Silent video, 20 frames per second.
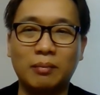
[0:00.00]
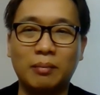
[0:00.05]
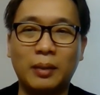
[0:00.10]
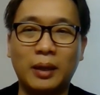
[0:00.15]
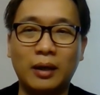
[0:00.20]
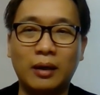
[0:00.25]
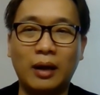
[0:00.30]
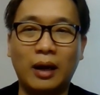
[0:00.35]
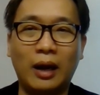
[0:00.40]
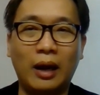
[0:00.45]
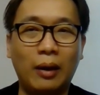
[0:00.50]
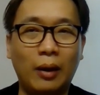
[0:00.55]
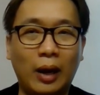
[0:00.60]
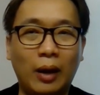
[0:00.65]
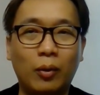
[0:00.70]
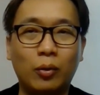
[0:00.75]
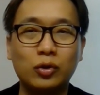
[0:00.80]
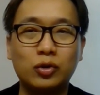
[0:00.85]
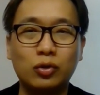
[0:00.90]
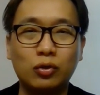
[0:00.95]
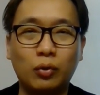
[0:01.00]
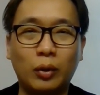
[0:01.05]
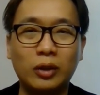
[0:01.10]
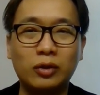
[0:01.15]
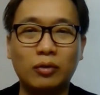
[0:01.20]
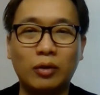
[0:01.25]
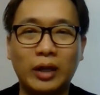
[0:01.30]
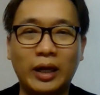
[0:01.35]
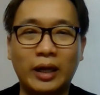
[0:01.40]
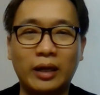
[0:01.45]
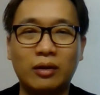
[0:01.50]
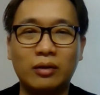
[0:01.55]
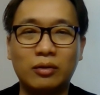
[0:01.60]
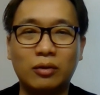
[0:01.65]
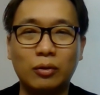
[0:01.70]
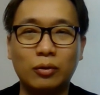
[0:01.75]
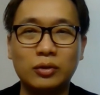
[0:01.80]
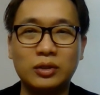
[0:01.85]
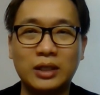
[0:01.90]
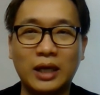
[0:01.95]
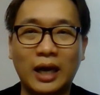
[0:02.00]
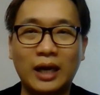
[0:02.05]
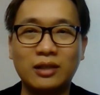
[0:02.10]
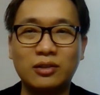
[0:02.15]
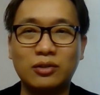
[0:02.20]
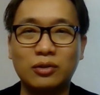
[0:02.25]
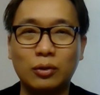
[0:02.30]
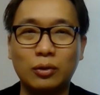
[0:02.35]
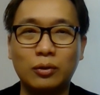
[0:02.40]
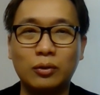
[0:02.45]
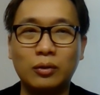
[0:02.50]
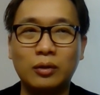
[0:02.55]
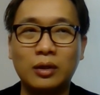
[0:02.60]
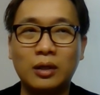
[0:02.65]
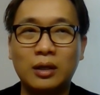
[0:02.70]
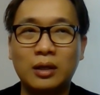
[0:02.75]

But I also want to let those guys know,